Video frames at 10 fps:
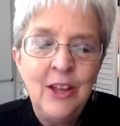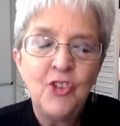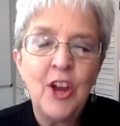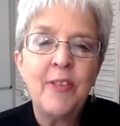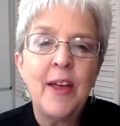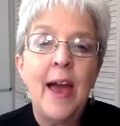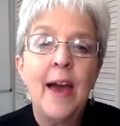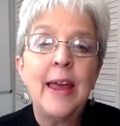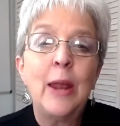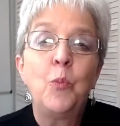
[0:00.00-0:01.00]
Check that
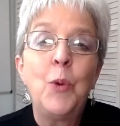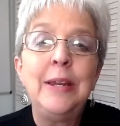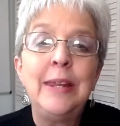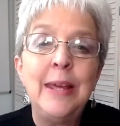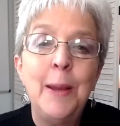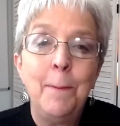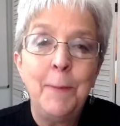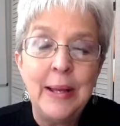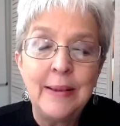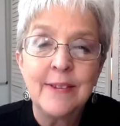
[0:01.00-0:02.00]
out at
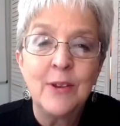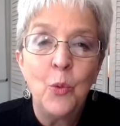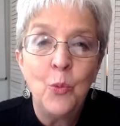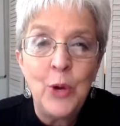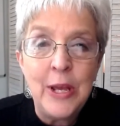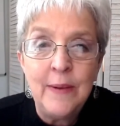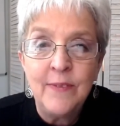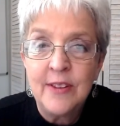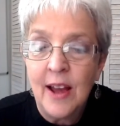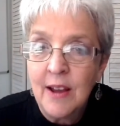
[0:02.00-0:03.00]

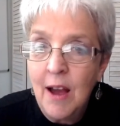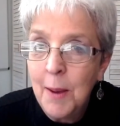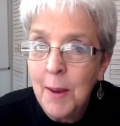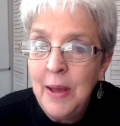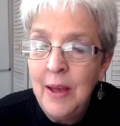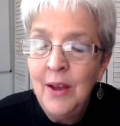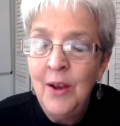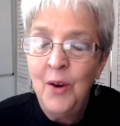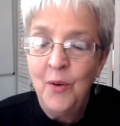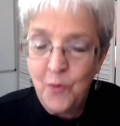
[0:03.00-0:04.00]

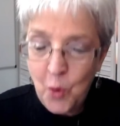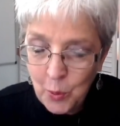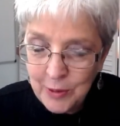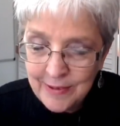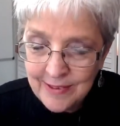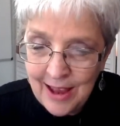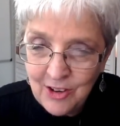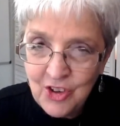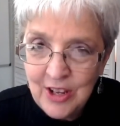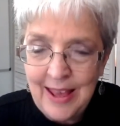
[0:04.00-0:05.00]

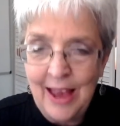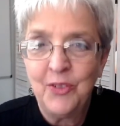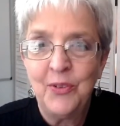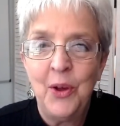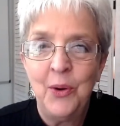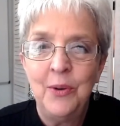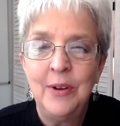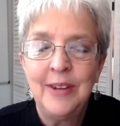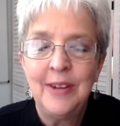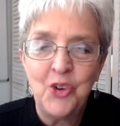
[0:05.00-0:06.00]
wendypittsreeves.com/cashflow
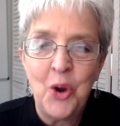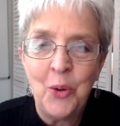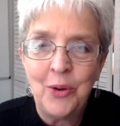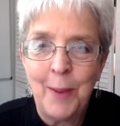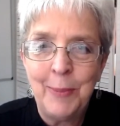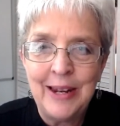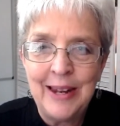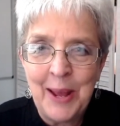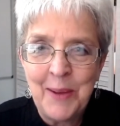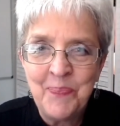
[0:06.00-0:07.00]
to get your own copy
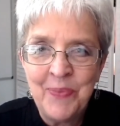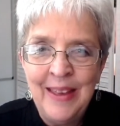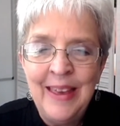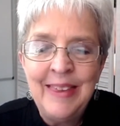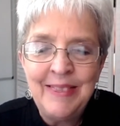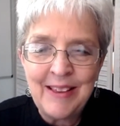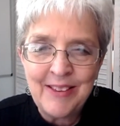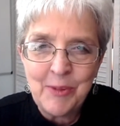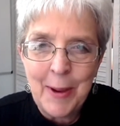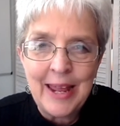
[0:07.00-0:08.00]
today. Thanks,
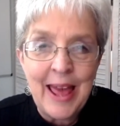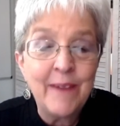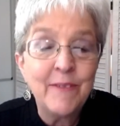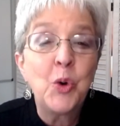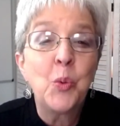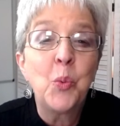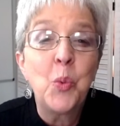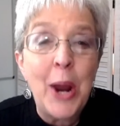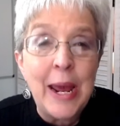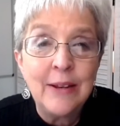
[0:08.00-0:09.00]
everybody. Have a
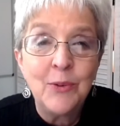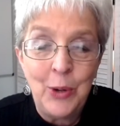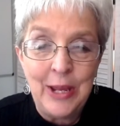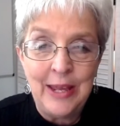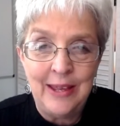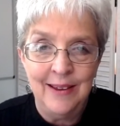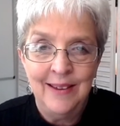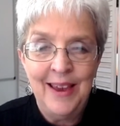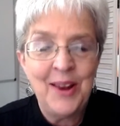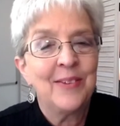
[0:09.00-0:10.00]
great week,
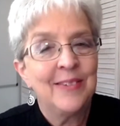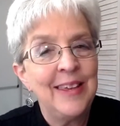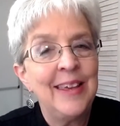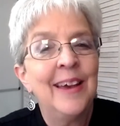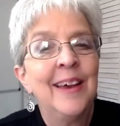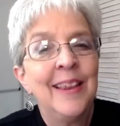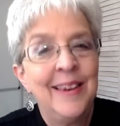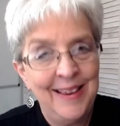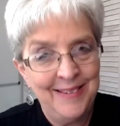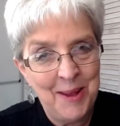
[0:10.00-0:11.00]
and I'll see you
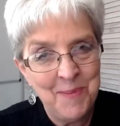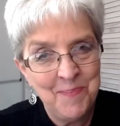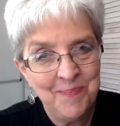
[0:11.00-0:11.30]
next time.